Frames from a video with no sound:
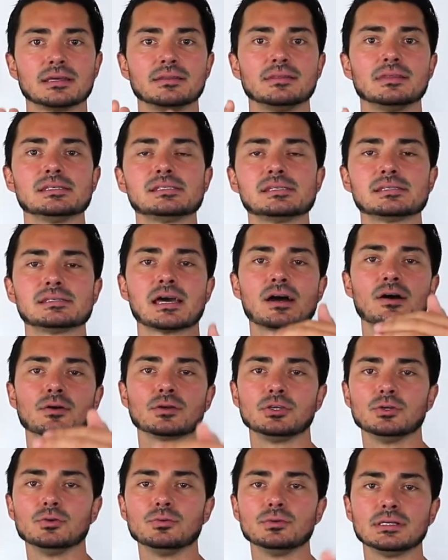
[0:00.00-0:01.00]
and this is how
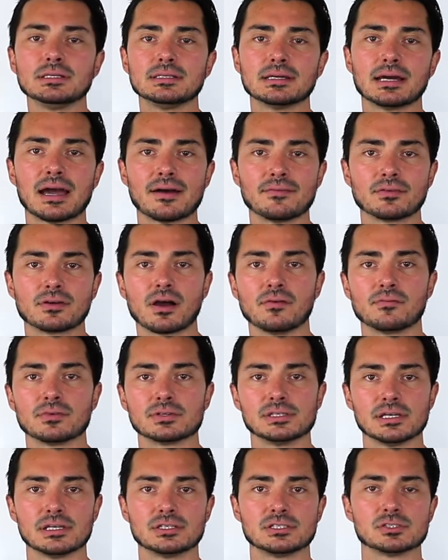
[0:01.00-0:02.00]
you need to have
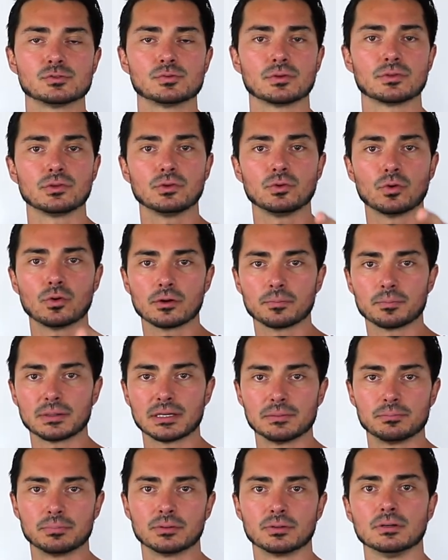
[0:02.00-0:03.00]
conversations with your
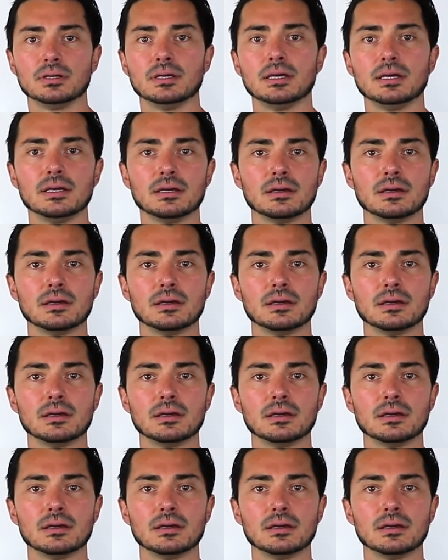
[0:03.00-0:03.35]
people